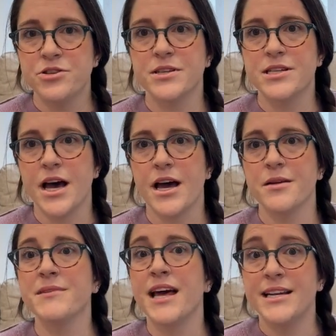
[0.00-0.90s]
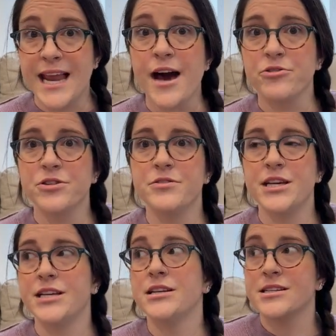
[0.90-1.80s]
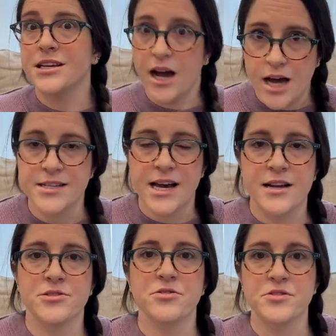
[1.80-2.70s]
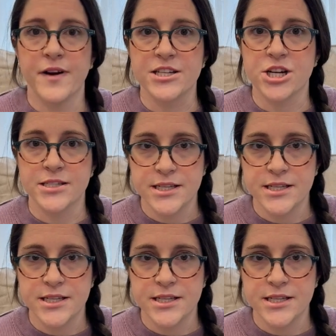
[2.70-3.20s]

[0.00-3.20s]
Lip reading: the time that now you need to contact those restaurants